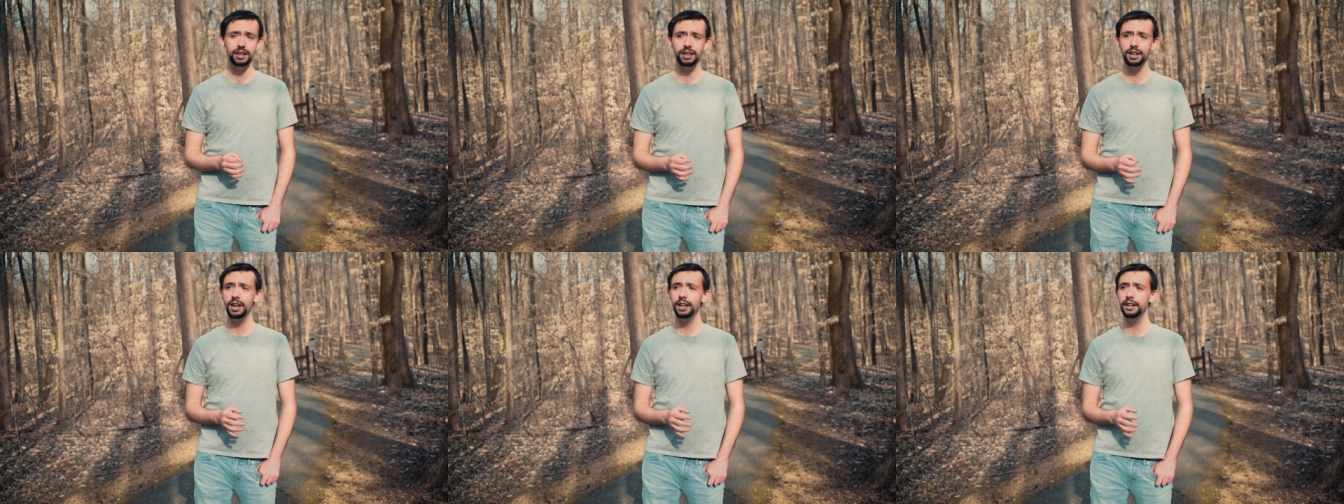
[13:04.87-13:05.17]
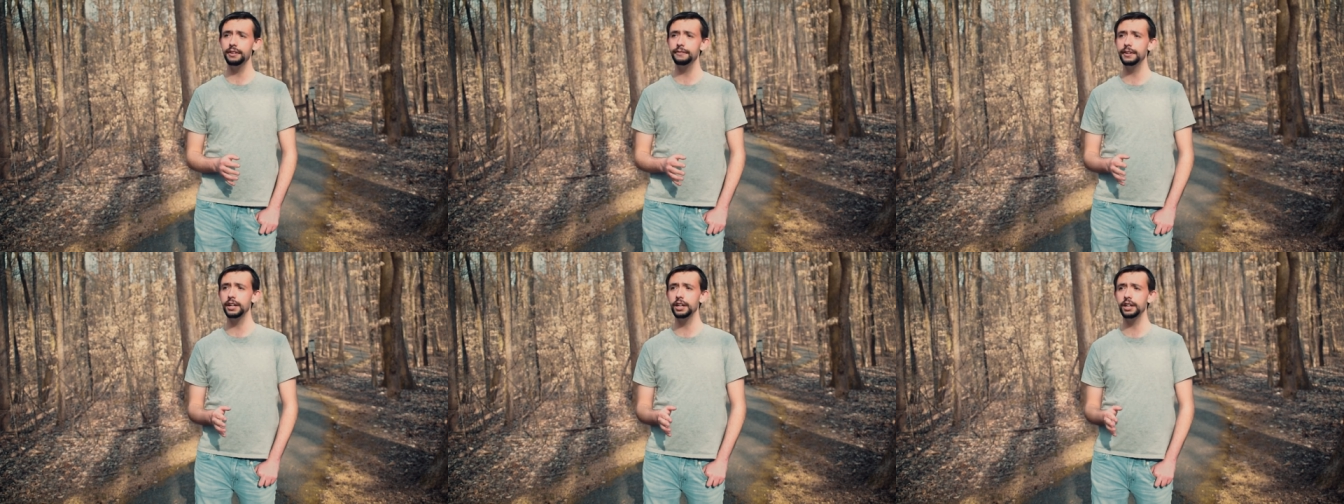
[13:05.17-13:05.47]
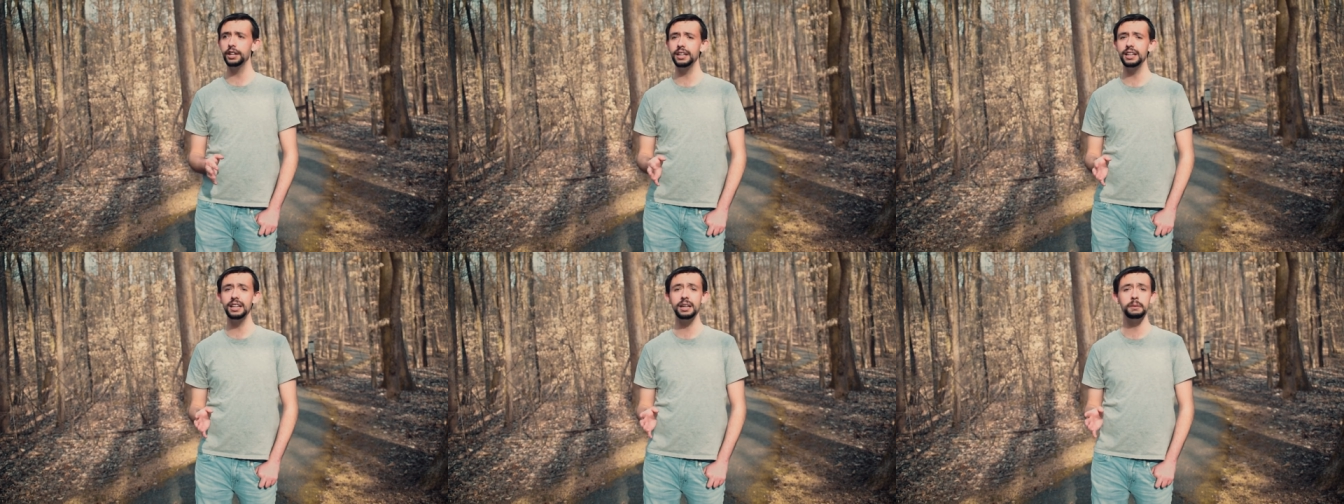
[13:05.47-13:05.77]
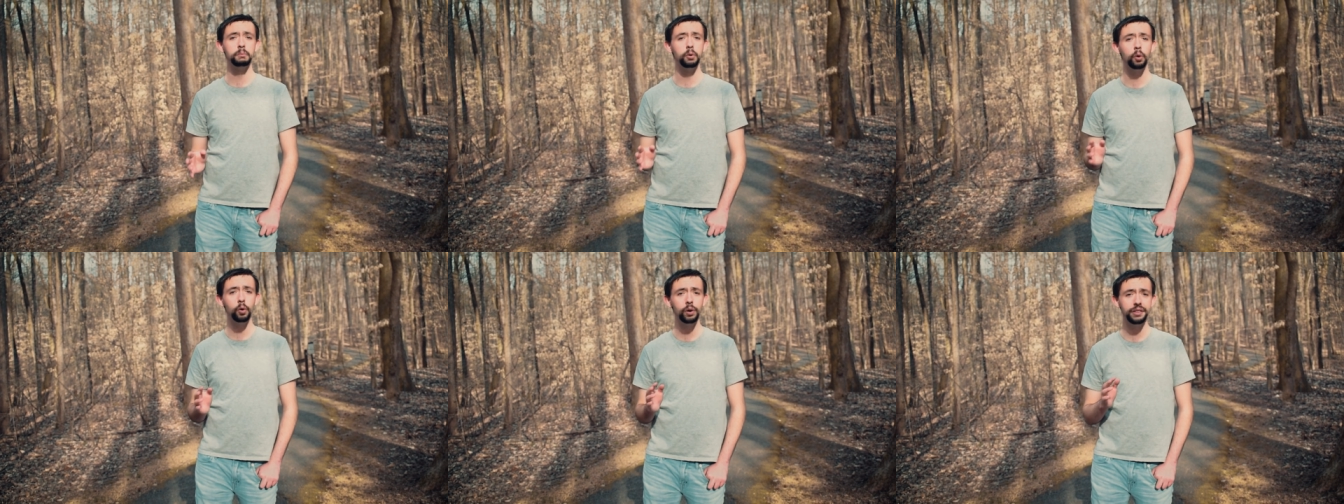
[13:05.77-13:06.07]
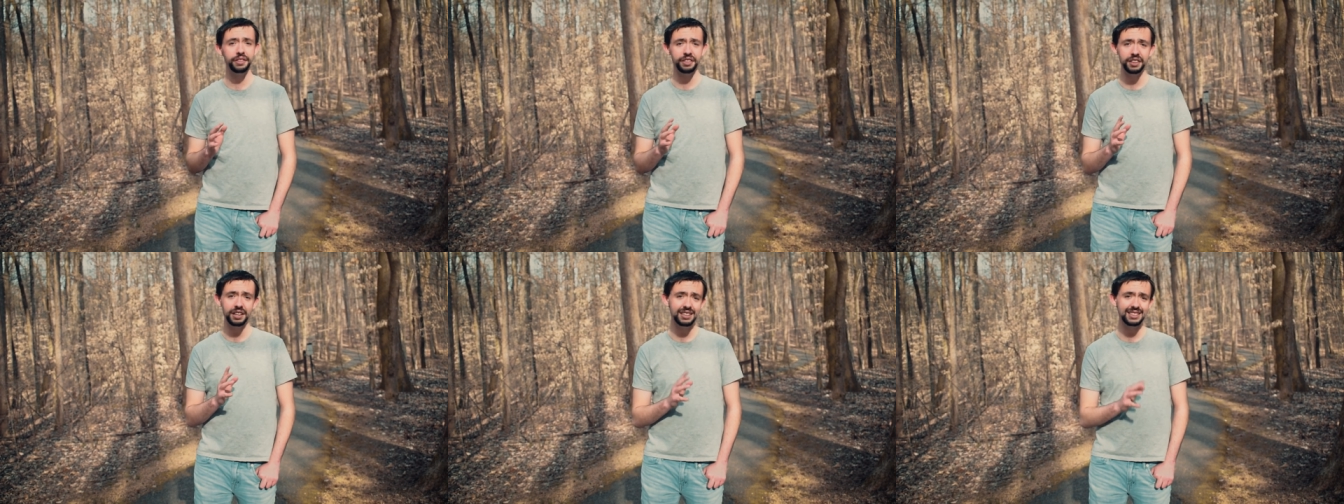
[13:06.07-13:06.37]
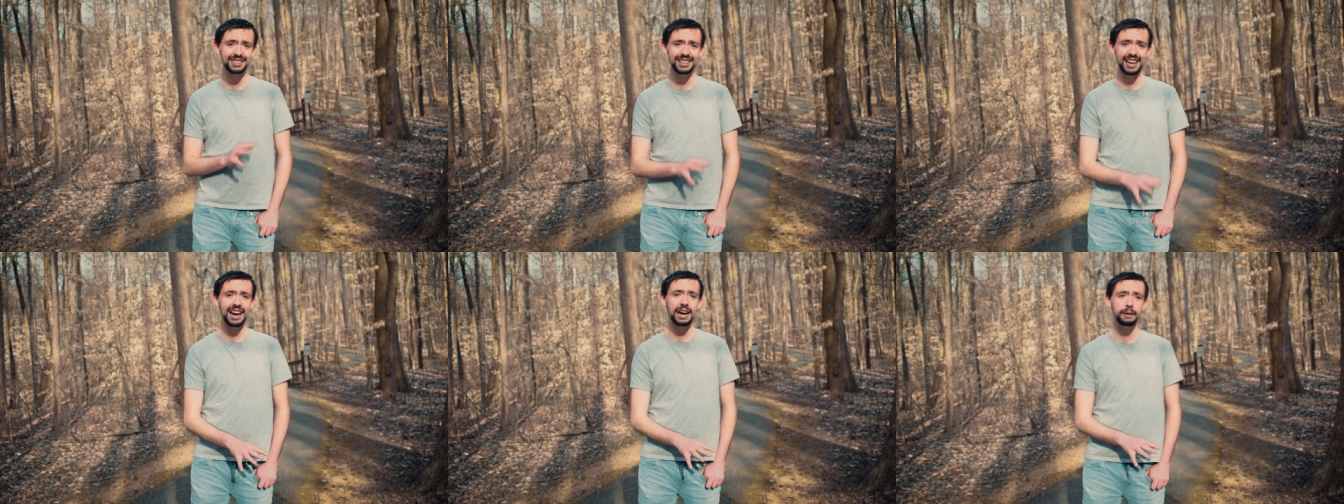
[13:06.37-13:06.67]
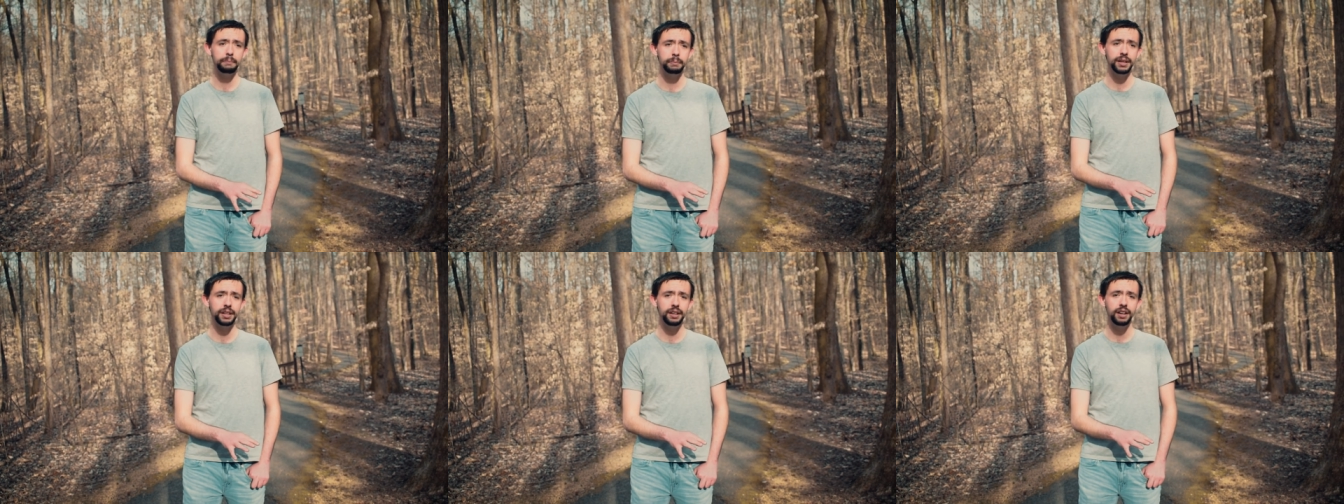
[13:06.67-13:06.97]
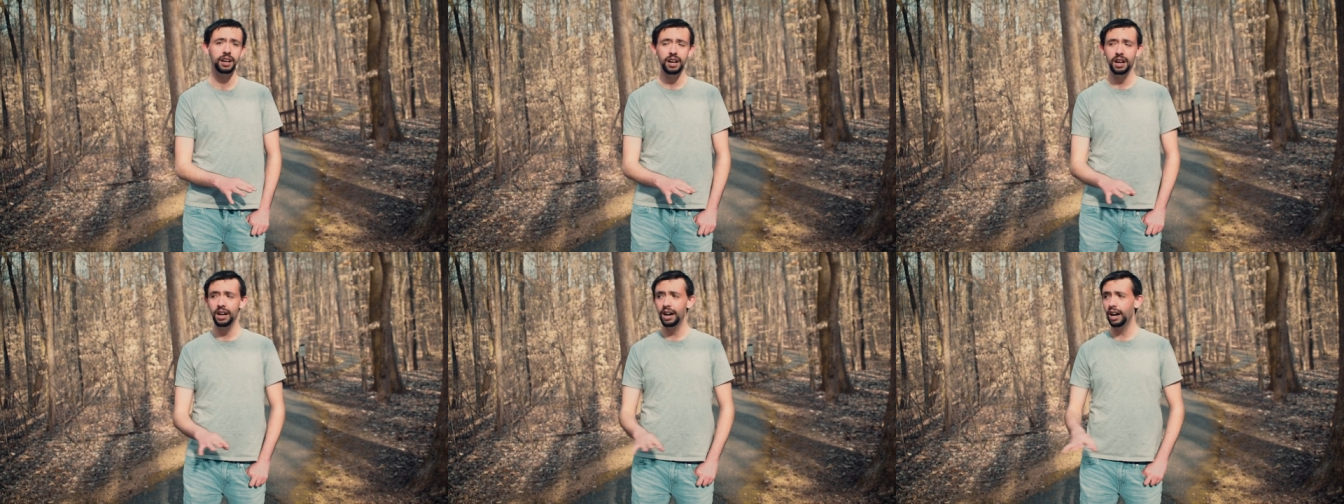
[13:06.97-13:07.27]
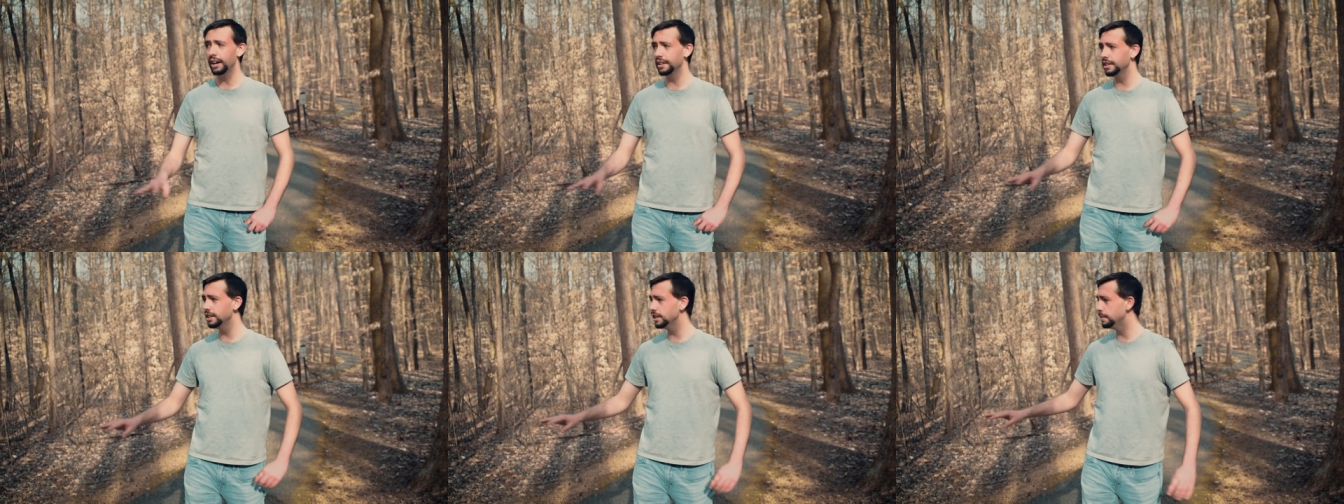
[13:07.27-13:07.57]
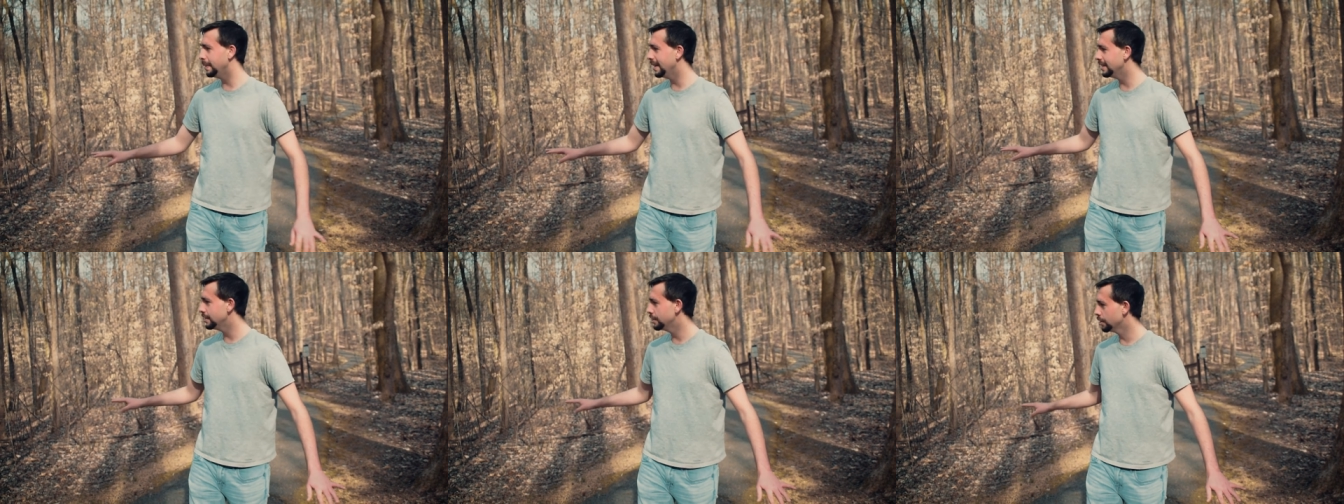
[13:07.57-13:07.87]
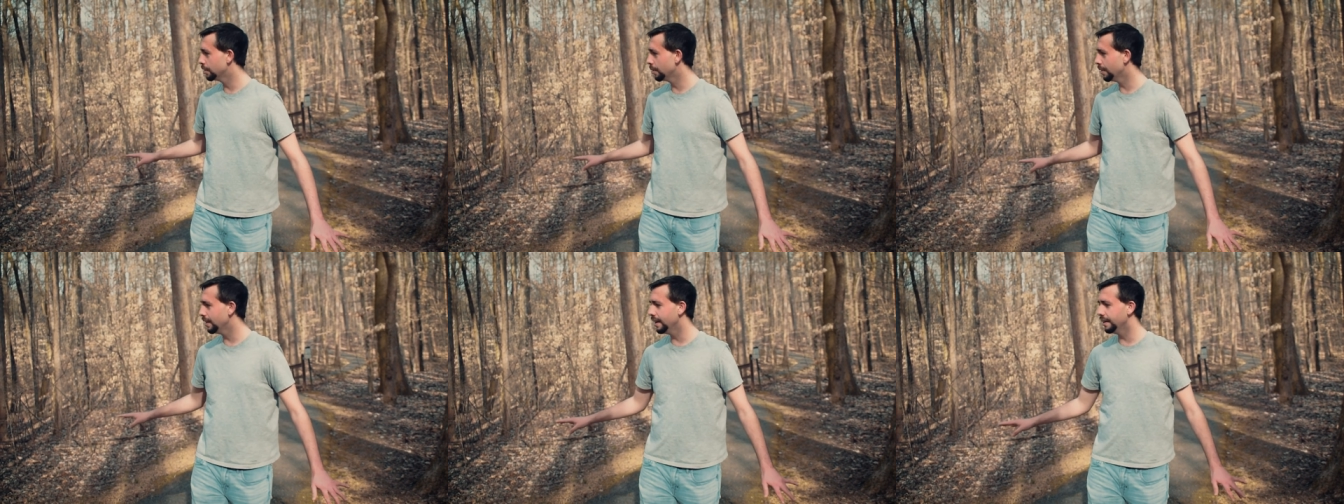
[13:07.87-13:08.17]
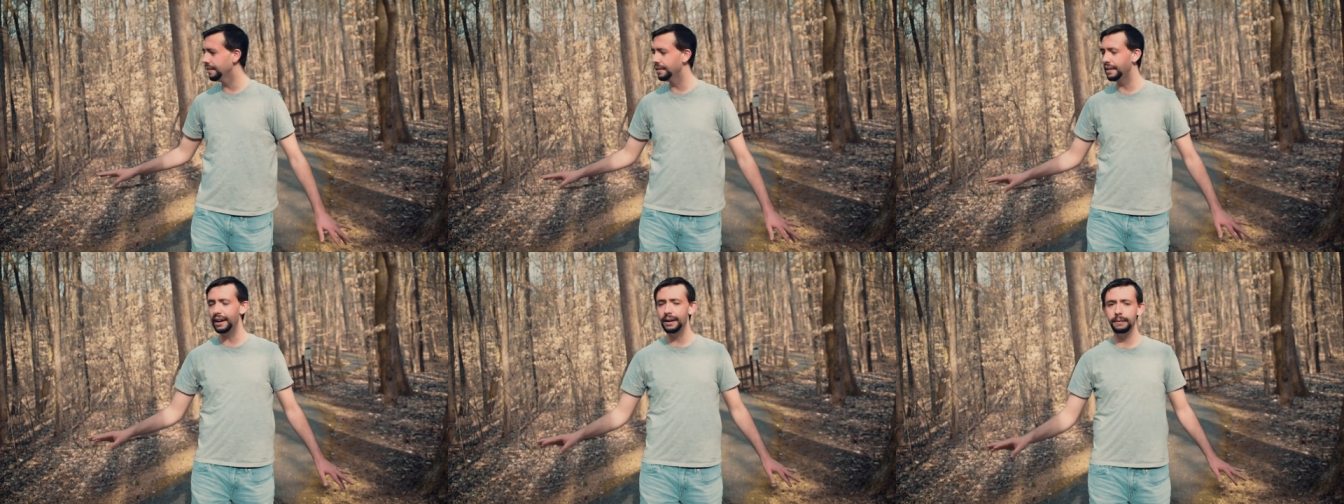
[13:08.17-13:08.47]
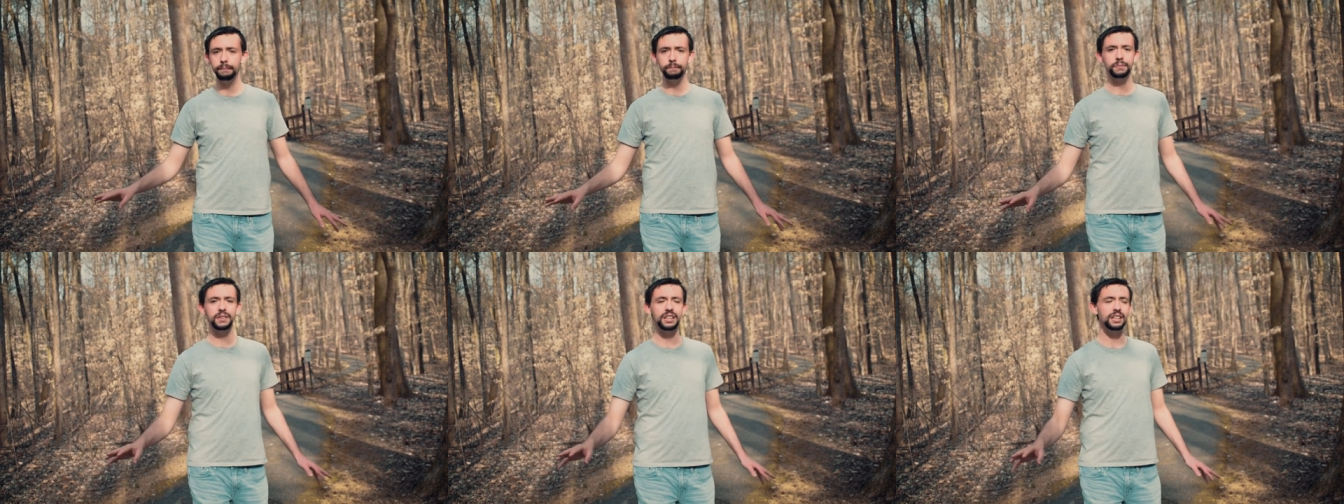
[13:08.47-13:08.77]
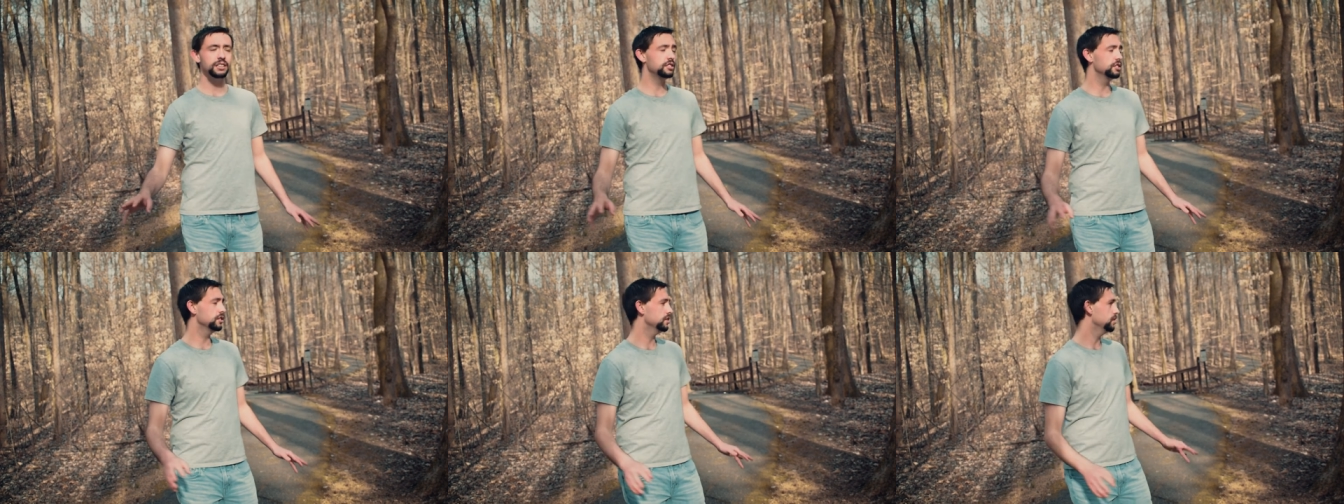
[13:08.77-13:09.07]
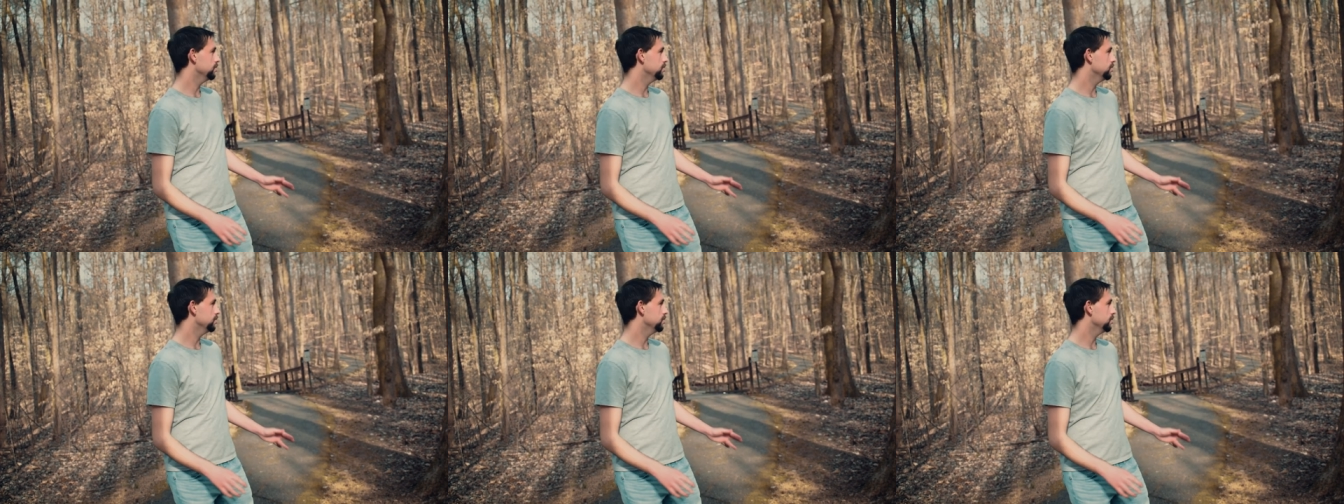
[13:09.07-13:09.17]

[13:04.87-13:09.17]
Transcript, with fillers: A lot of very important things happen on this patch of ground that it just